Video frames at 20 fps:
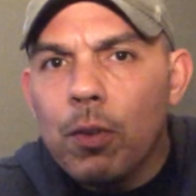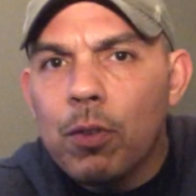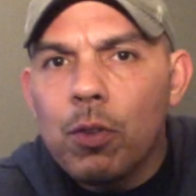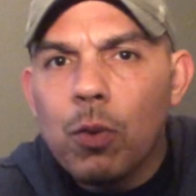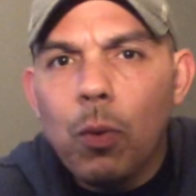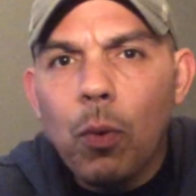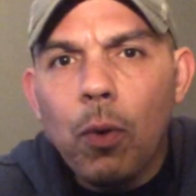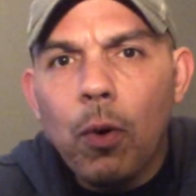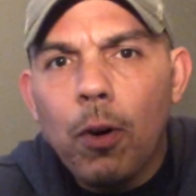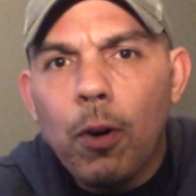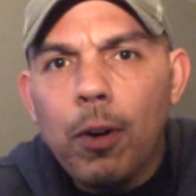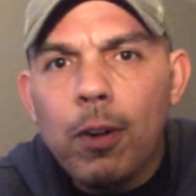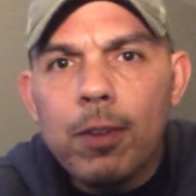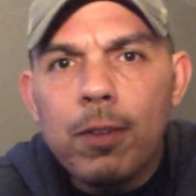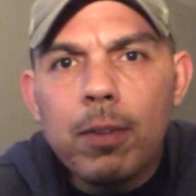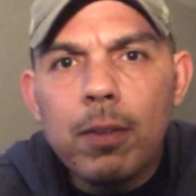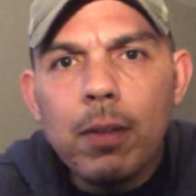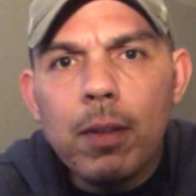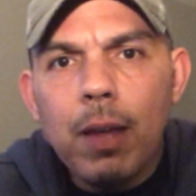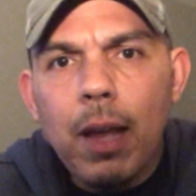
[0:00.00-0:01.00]

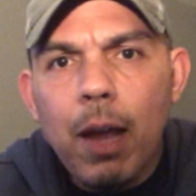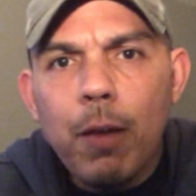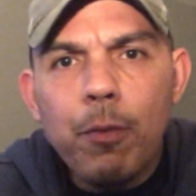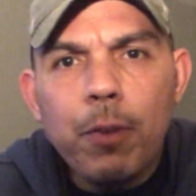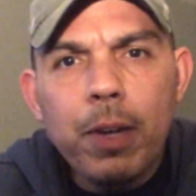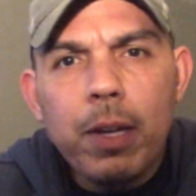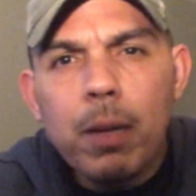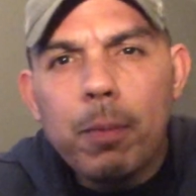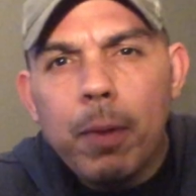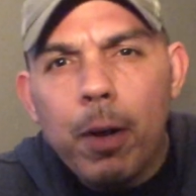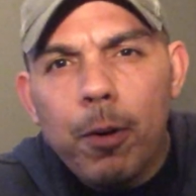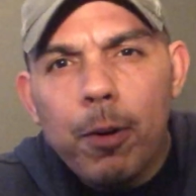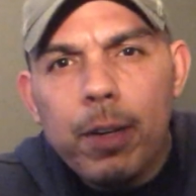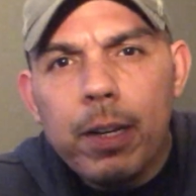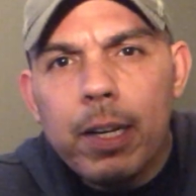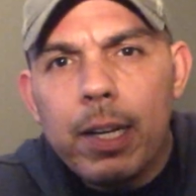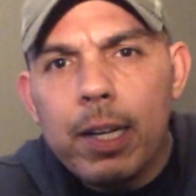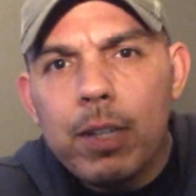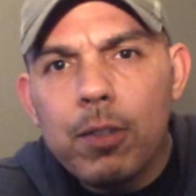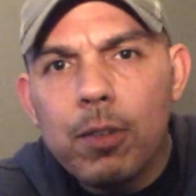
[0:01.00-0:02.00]
towards African
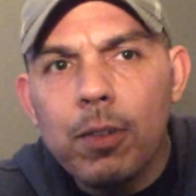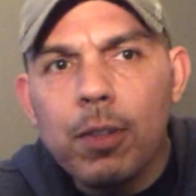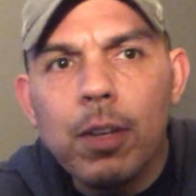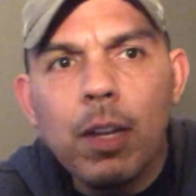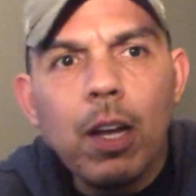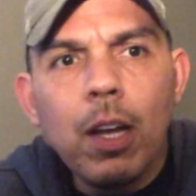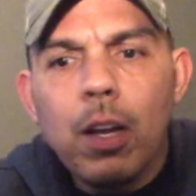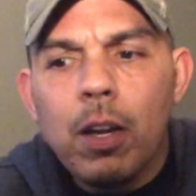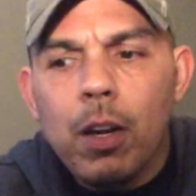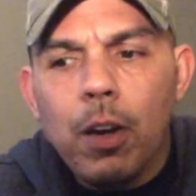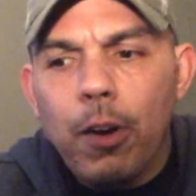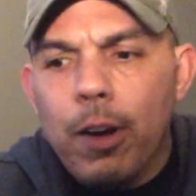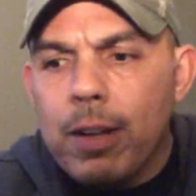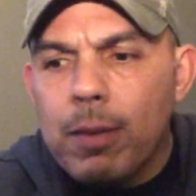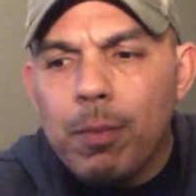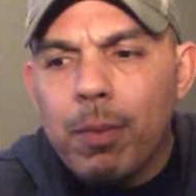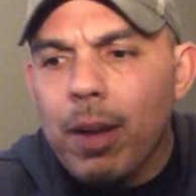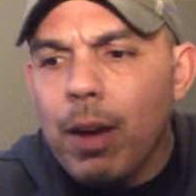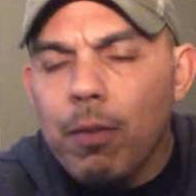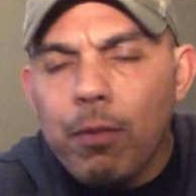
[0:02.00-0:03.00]
Americans? And her,
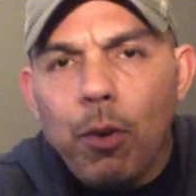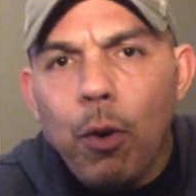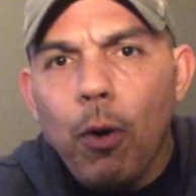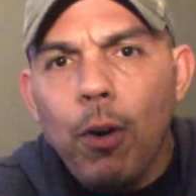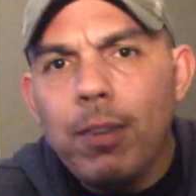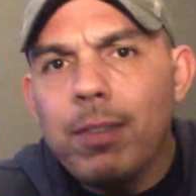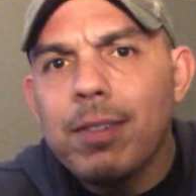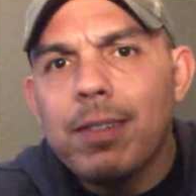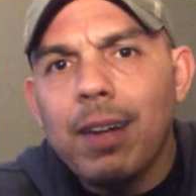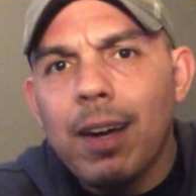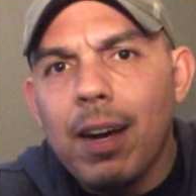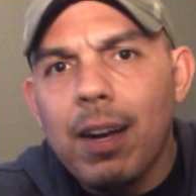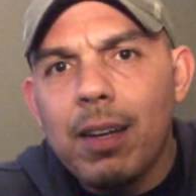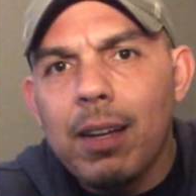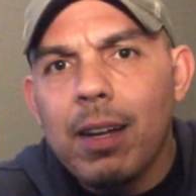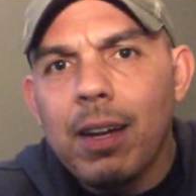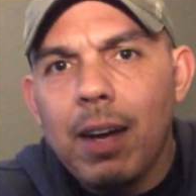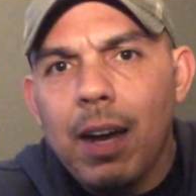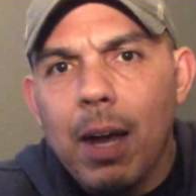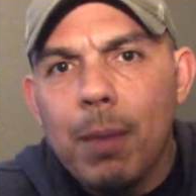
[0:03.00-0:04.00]
of course not.
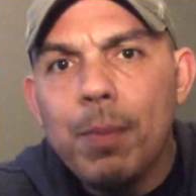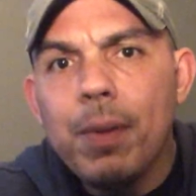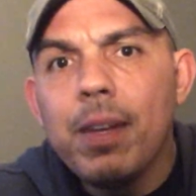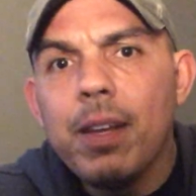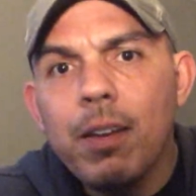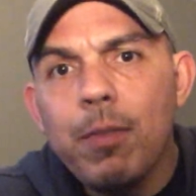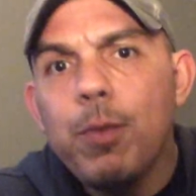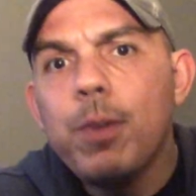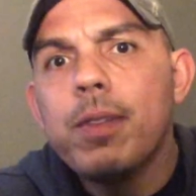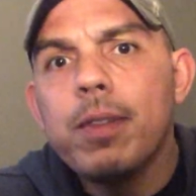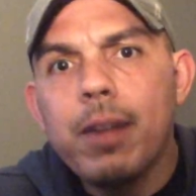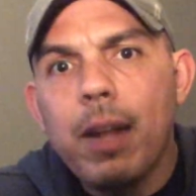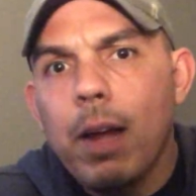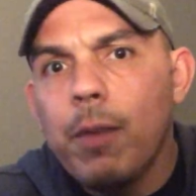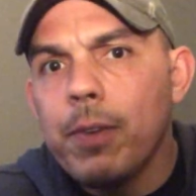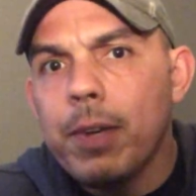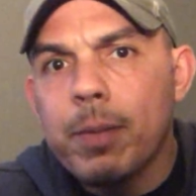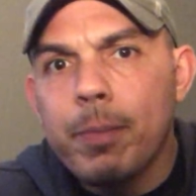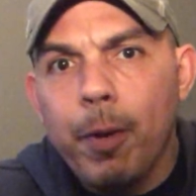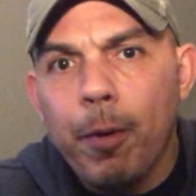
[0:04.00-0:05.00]
I'm in love with an
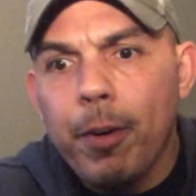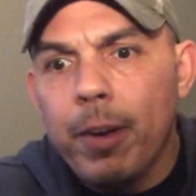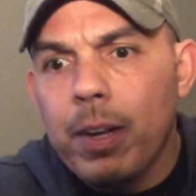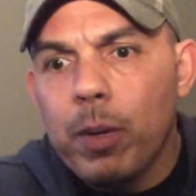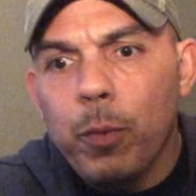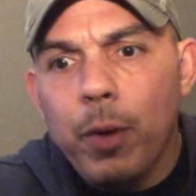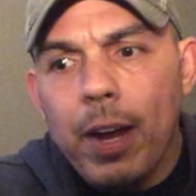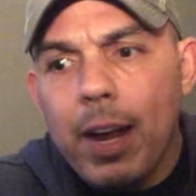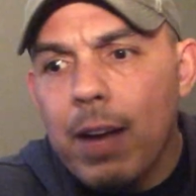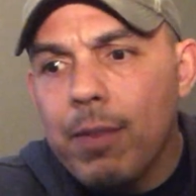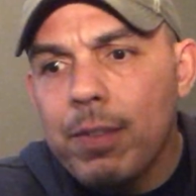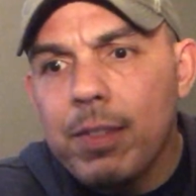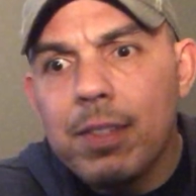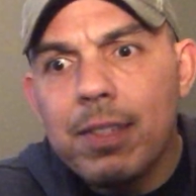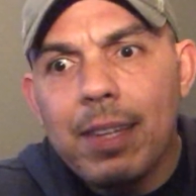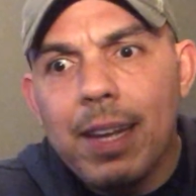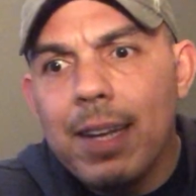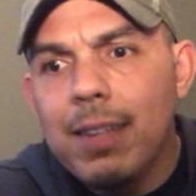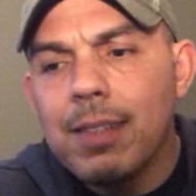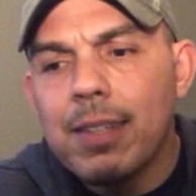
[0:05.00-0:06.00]
African American. We're having
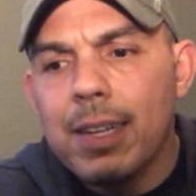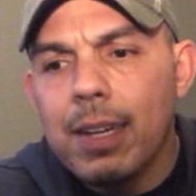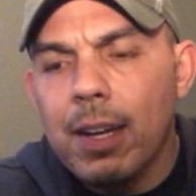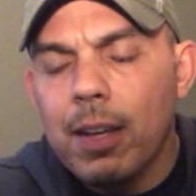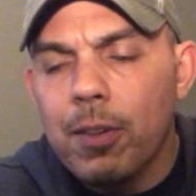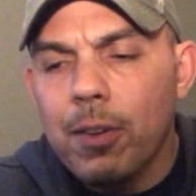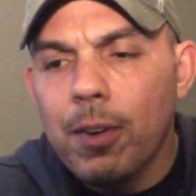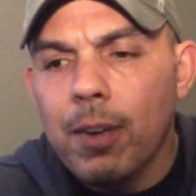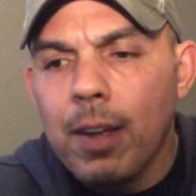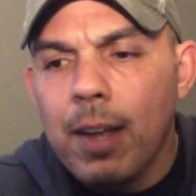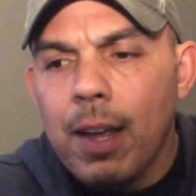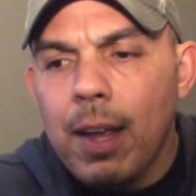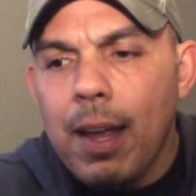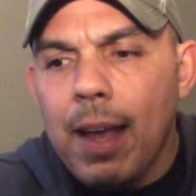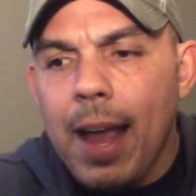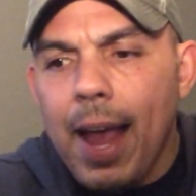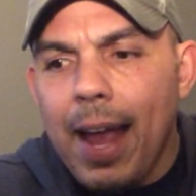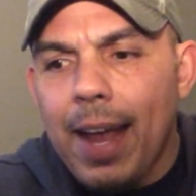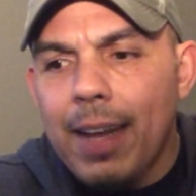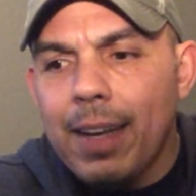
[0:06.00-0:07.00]
sex together,
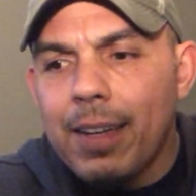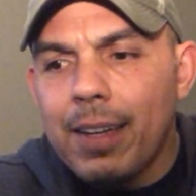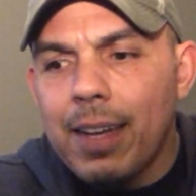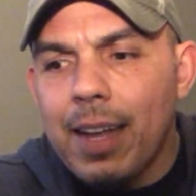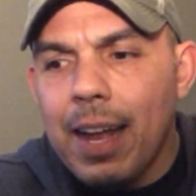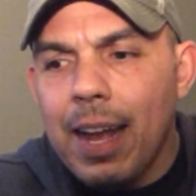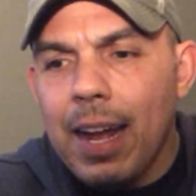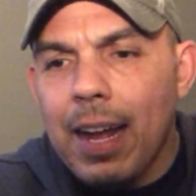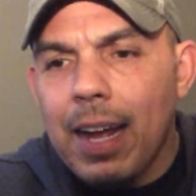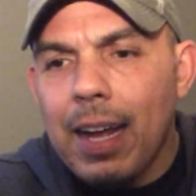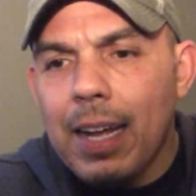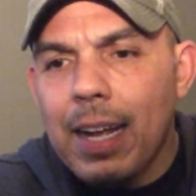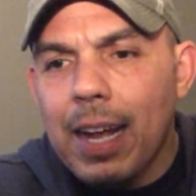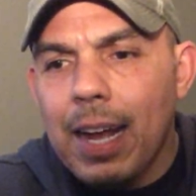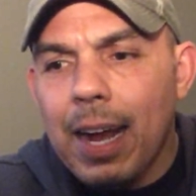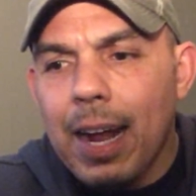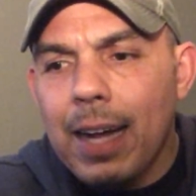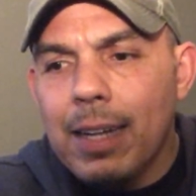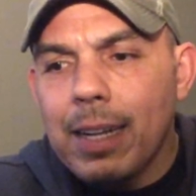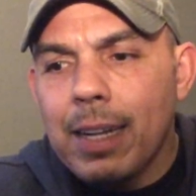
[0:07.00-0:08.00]
and
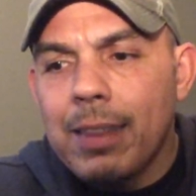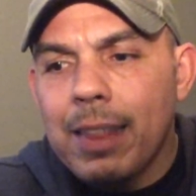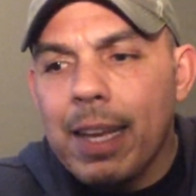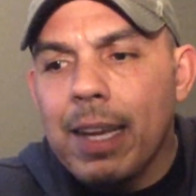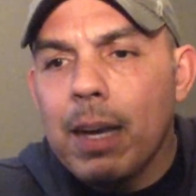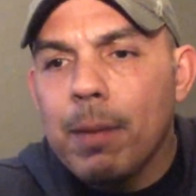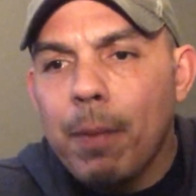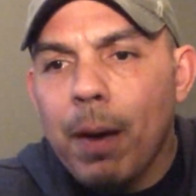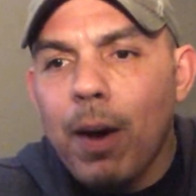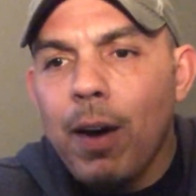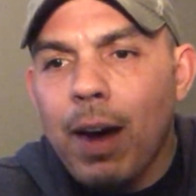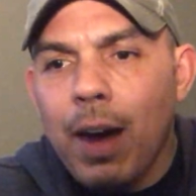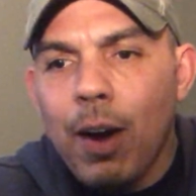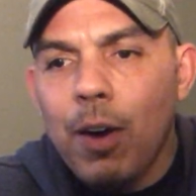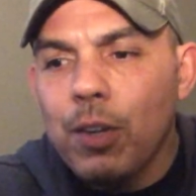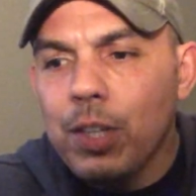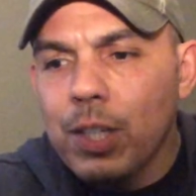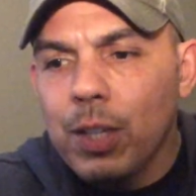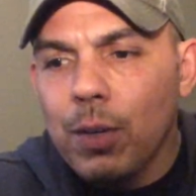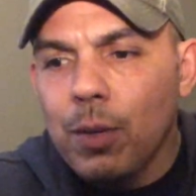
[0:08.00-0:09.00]
I think about how